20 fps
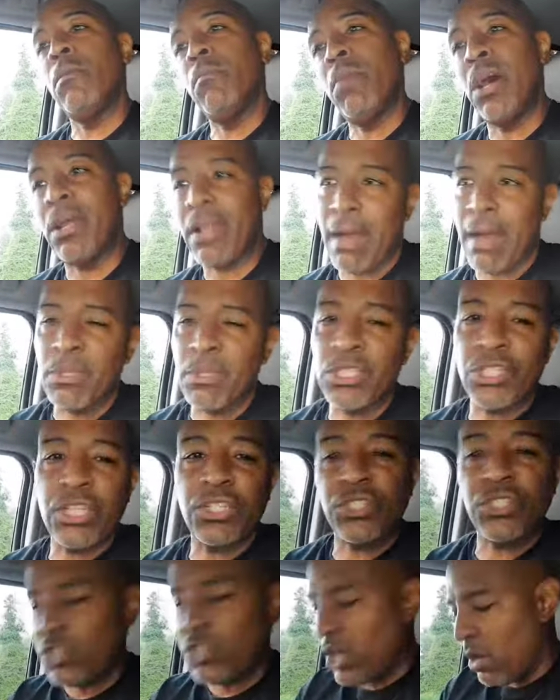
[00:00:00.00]
But I'm going to
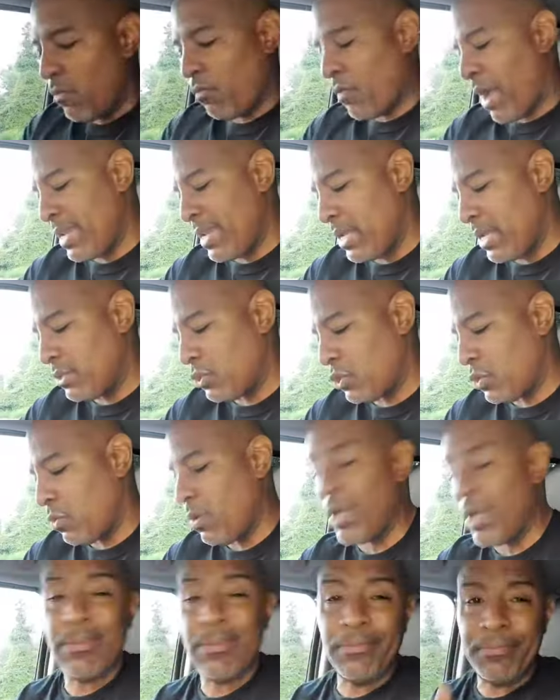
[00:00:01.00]
just jump right
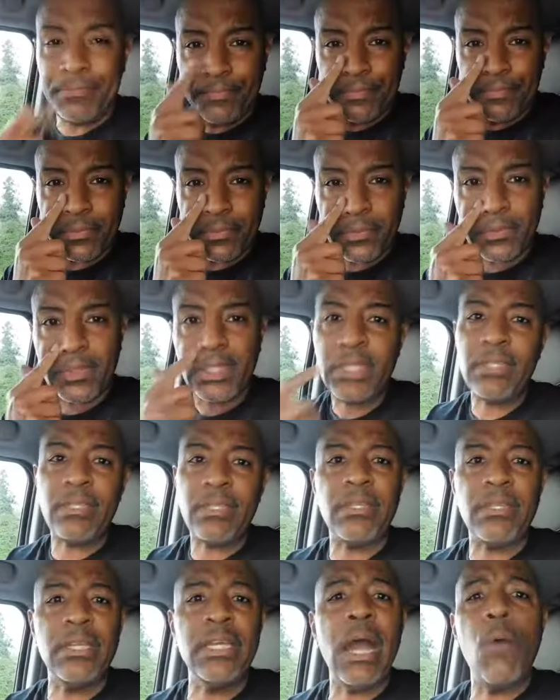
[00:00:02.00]
into it.
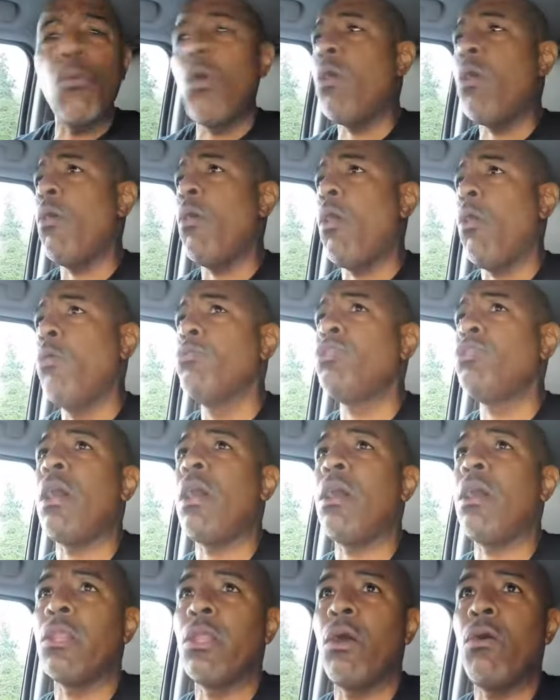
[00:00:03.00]
And I won't hold
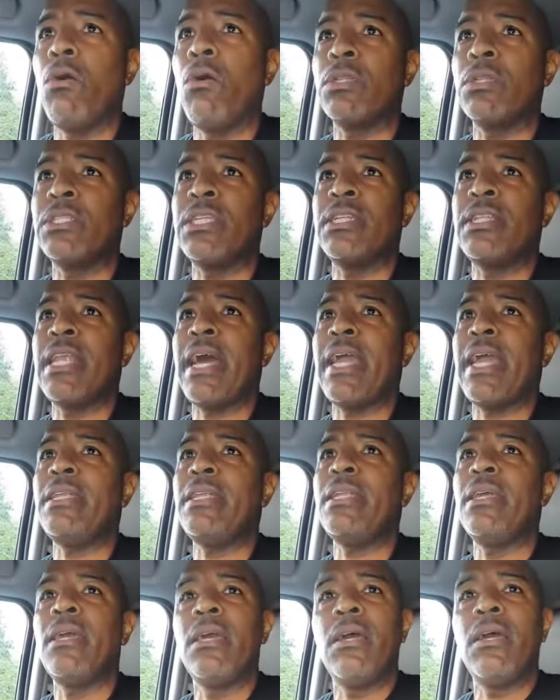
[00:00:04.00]
y'all long tonight.